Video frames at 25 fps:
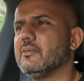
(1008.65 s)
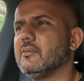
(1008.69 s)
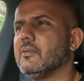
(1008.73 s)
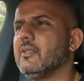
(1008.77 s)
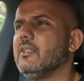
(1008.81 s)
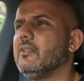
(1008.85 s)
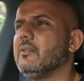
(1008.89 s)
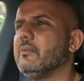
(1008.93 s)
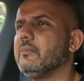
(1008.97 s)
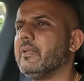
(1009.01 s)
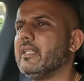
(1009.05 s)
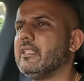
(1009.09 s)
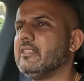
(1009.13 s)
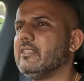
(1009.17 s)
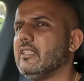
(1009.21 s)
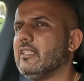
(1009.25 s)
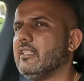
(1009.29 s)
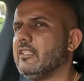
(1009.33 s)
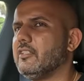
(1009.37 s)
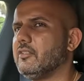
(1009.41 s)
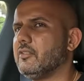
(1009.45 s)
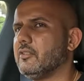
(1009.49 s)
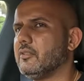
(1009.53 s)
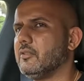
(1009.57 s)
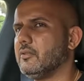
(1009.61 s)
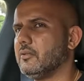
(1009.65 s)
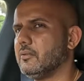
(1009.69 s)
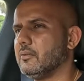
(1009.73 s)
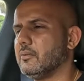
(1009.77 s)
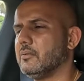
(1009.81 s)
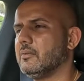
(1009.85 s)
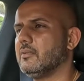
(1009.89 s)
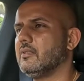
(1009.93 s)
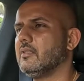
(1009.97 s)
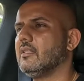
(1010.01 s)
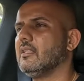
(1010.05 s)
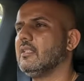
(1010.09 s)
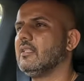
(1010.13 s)
What do you imagine it to do?
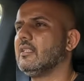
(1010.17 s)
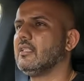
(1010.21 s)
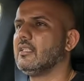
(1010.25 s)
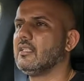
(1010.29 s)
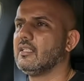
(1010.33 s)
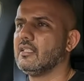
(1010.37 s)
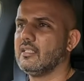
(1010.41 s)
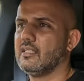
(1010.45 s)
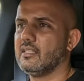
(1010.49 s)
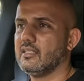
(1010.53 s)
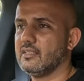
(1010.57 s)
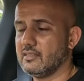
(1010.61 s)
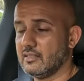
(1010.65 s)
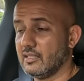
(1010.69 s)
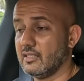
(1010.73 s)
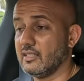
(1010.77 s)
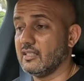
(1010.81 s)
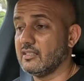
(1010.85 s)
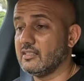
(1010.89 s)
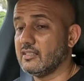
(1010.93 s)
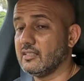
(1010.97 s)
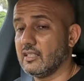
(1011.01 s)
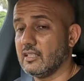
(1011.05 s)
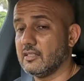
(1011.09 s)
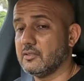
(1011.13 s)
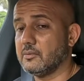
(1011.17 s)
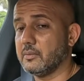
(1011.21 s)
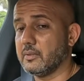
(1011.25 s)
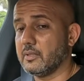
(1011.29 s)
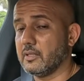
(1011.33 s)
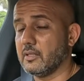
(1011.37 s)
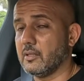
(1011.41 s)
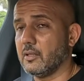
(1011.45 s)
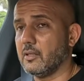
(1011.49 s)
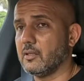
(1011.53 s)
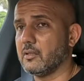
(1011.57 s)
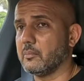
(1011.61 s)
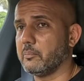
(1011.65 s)
It's an S-Class with a
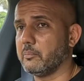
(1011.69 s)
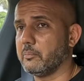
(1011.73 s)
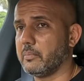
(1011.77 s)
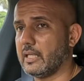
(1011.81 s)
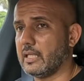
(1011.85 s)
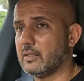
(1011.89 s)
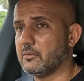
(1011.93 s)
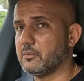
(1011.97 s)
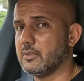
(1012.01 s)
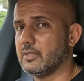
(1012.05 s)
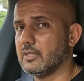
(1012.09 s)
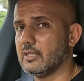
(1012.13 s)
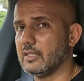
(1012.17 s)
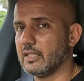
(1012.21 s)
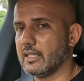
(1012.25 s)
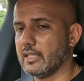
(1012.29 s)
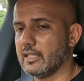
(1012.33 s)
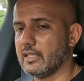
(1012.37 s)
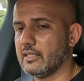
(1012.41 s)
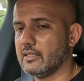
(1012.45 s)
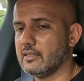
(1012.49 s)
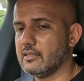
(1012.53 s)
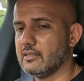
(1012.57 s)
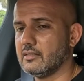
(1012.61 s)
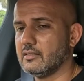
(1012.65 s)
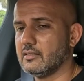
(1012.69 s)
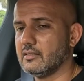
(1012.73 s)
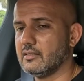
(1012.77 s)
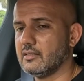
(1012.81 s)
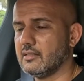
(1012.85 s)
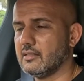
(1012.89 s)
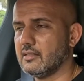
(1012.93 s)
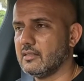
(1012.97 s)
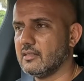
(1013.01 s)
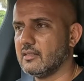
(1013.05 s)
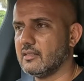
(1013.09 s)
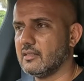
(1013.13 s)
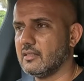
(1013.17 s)
lot of power, guys,
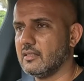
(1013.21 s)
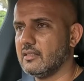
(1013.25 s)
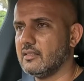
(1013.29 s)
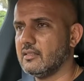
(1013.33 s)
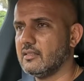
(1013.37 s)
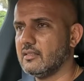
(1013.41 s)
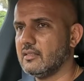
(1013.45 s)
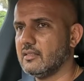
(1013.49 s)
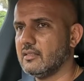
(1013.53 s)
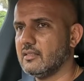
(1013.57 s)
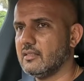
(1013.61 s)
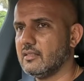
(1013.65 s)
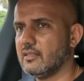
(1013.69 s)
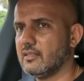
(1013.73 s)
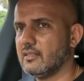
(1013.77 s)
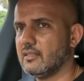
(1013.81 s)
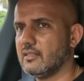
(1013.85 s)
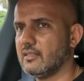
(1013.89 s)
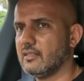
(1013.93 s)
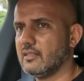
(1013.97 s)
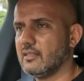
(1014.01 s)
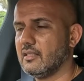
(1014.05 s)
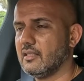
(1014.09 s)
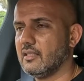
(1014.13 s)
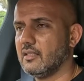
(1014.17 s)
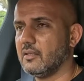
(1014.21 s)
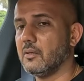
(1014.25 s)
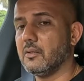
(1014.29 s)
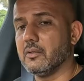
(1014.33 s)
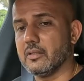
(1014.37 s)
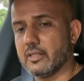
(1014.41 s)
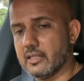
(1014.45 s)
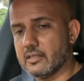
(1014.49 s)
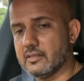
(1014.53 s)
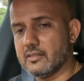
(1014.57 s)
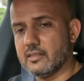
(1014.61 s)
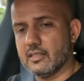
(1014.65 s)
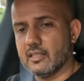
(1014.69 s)
right? Oh,
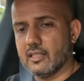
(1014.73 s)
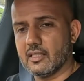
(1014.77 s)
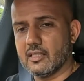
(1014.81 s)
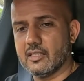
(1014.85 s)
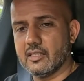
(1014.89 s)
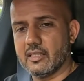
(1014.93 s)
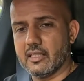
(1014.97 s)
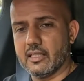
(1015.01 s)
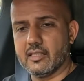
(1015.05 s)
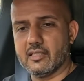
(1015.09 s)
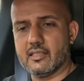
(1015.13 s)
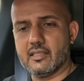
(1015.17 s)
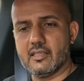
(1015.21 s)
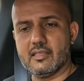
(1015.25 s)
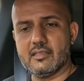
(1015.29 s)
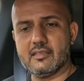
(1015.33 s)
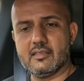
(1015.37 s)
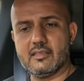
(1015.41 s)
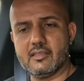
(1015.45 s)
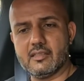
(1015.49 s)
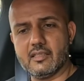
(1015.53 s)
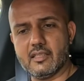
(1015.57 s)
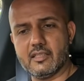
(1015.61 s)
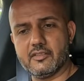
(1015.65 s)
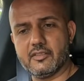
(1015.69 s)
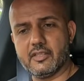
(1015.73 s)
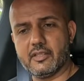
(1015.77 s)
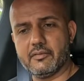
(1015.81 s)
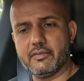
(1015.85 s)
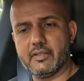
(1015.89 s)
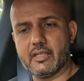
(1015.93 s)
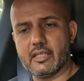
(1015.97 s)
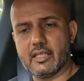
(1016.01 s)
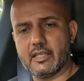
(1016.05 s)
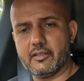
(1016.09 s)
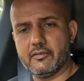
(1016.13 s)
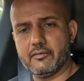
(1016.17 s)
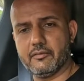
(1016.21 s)
there's another thing. This is the
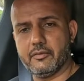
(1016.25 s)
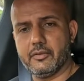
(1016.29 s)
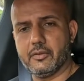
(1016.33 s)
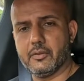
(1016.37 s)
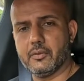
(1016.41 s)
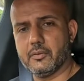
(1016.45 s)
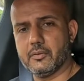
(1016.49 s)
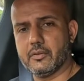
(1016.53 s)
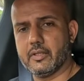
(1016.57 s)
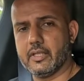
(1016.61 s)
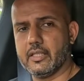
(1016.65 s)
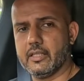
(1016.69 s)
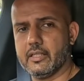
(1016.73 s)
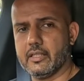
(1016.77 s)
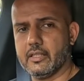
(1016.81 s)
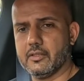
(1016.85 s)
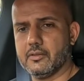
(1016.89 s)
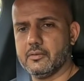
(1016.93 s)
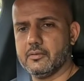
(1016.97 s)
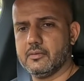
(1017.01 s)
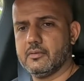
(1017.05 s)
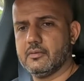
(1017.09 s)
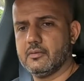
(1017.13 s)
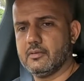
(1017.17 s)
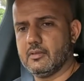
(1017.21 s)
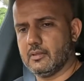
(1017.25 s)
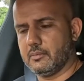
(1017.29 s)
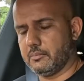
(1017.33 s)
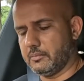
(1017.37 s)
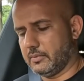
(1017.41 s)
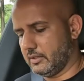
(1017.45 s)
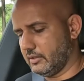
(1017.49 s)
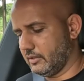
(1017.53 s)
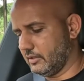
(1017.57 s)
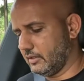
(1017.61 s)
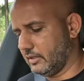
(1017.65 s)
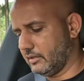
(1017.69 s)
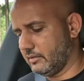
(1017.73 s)
traffic light view right now. Let me
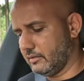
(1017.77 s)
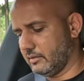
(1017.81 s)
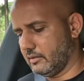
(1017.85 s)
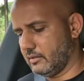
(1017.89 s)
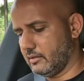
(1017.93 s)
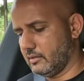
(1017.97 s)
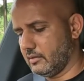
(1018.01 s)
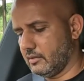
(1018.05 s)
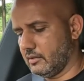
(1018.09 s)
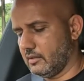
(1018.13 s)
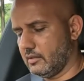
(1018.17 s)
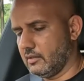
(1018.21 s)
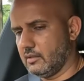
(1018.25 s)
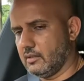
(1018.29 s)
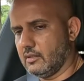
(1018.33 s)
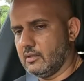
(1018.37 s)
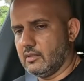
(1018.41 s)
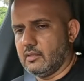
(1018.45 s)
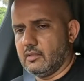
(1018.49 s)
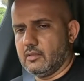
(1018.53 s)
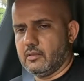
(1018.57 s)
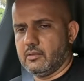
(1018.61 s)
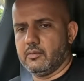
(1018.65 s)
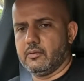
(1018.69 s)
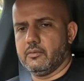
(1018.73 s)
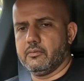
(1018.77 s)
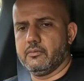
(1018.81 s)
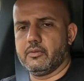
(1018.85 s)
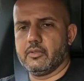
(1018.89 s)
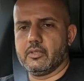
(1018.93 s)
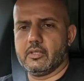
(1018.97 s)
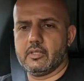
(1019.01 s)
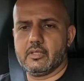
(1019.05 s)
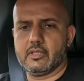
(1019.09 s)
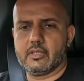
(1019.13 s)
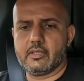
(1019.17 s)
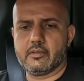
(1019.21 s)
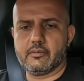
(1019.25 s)
see. Don't
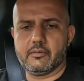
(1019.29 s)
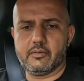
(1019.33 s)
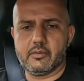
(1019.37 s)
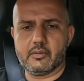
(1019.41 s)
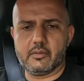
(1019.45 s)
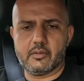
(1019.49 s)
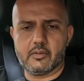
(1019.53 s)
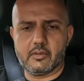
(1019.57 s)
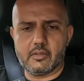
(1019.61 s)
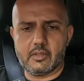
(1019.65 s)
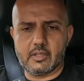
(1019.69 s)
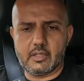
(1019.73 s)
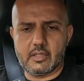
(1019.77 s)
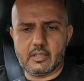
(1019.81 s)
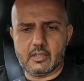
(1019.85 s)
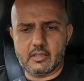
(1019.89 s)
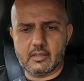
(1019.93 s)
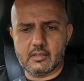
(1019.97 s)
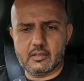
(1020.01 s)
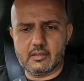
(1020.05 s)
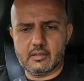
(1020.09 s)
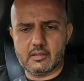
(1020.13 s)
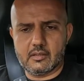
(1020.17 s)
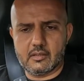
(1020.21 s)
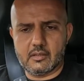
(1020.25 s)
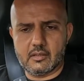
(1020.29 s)
forget to put this.